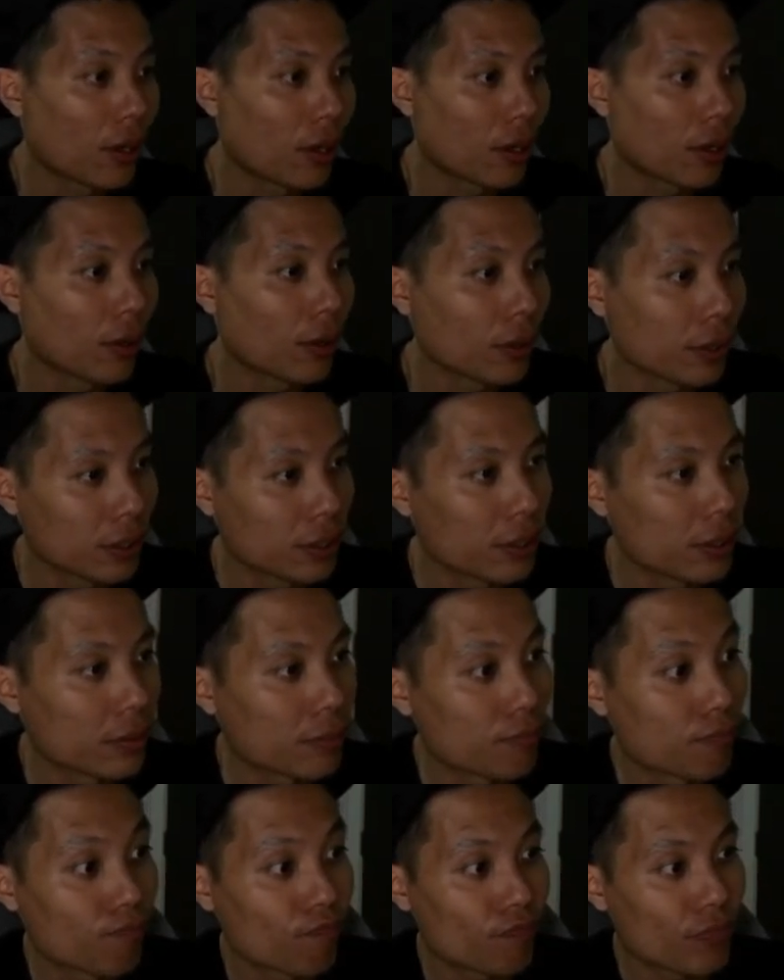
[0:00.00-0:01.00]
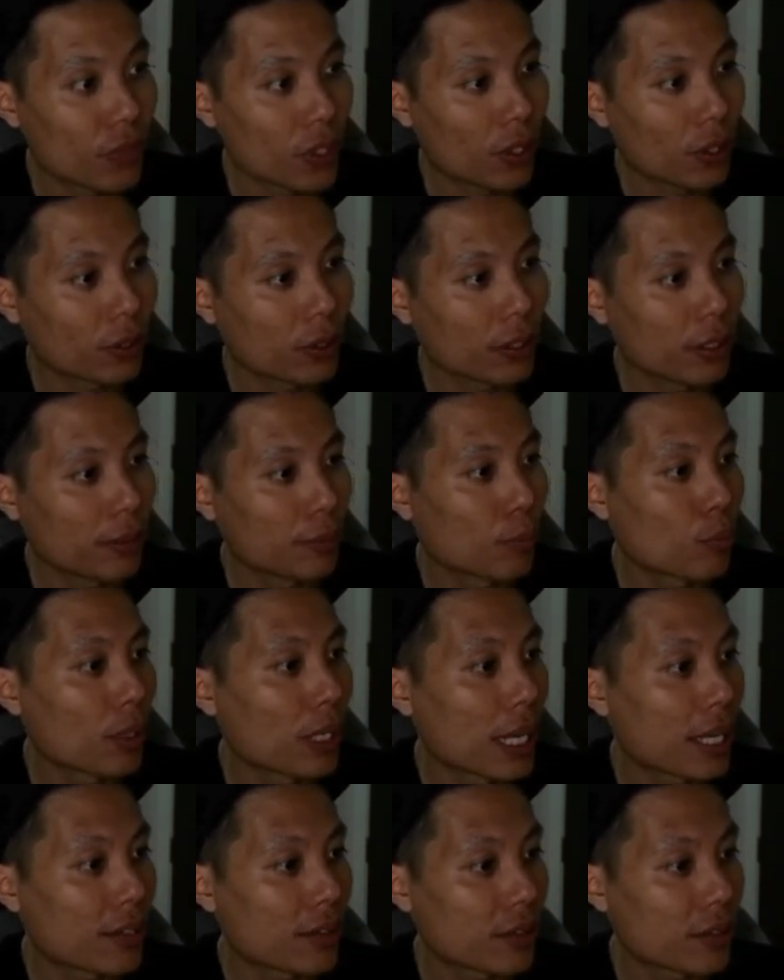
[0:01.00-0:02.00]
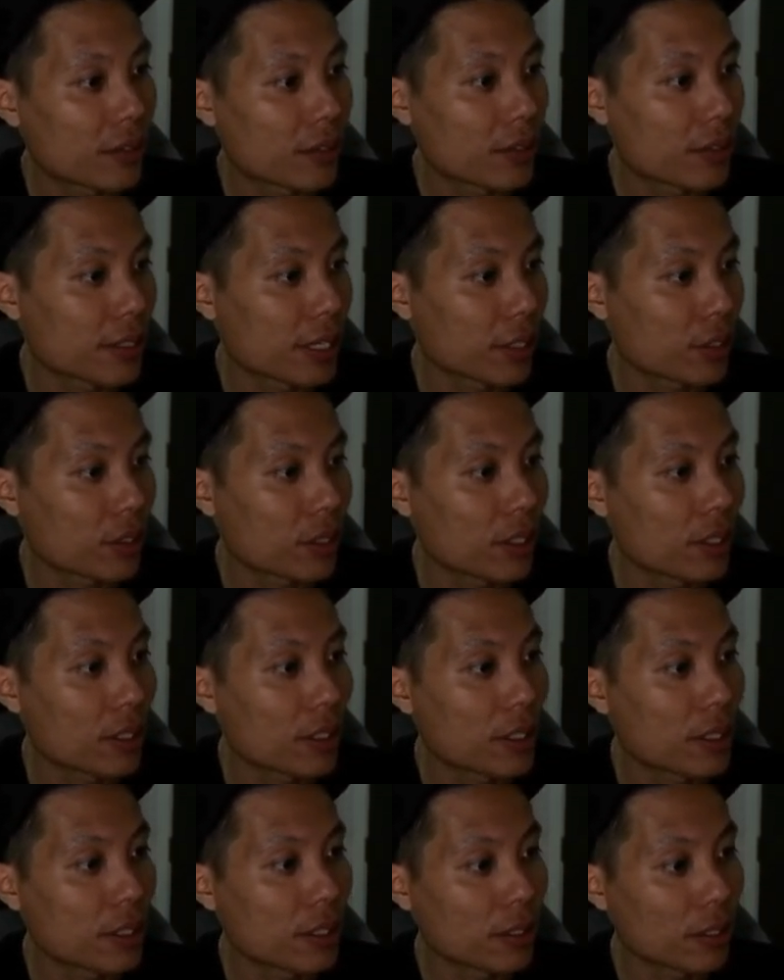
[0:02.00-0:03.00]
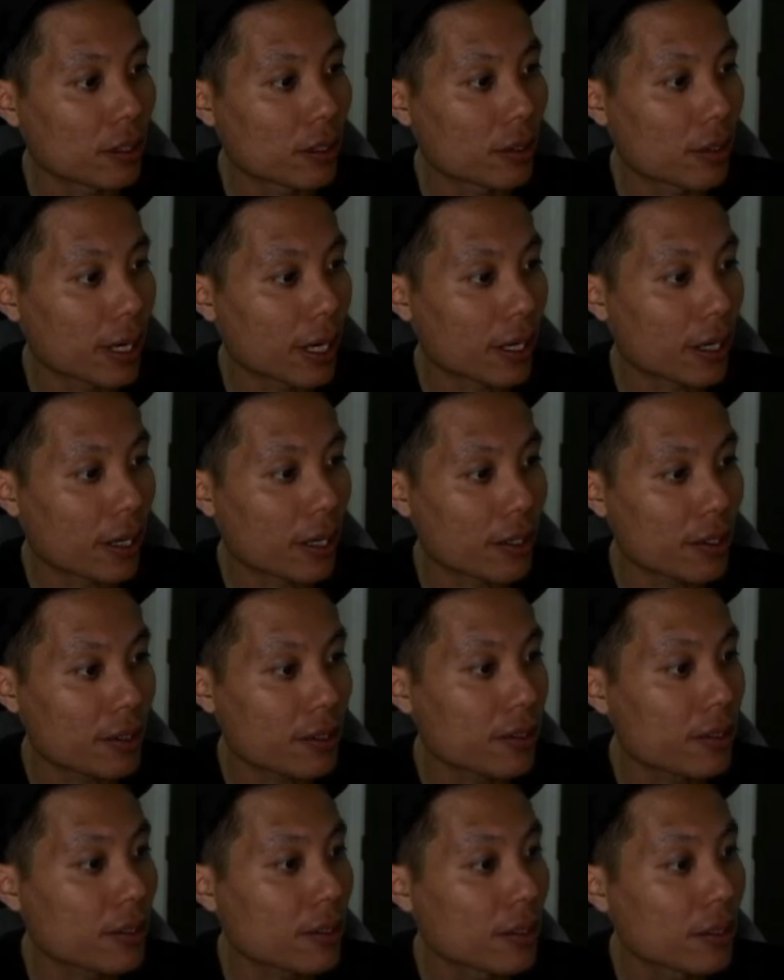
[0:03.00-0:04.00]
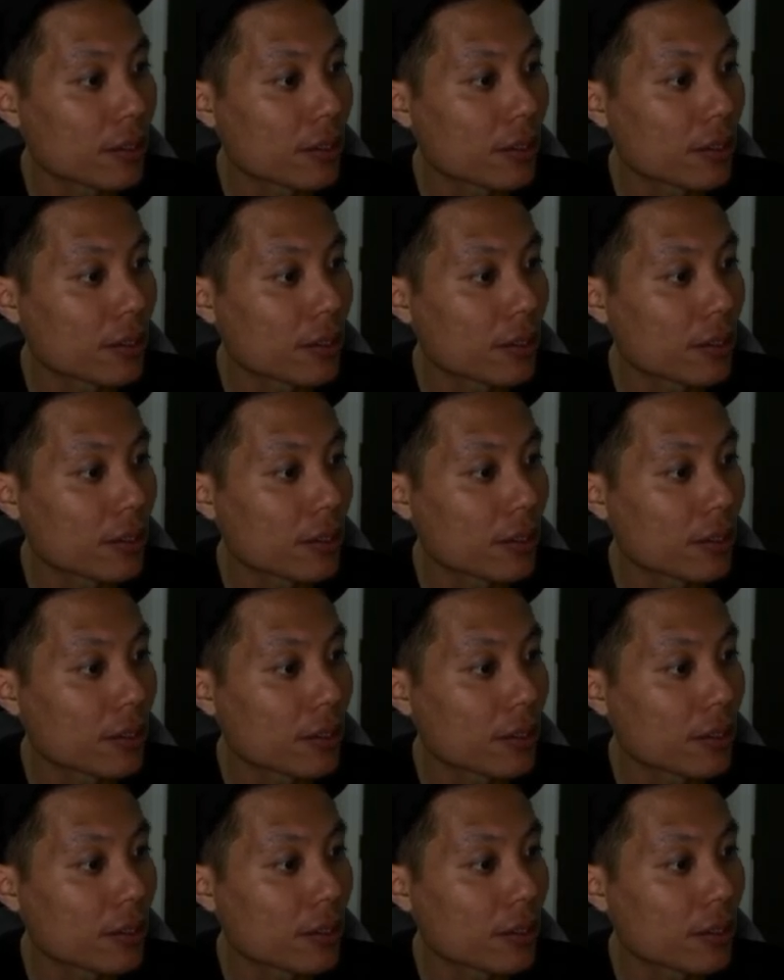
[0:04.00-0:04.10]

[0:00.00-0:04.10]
all the letters is actually in the correct case.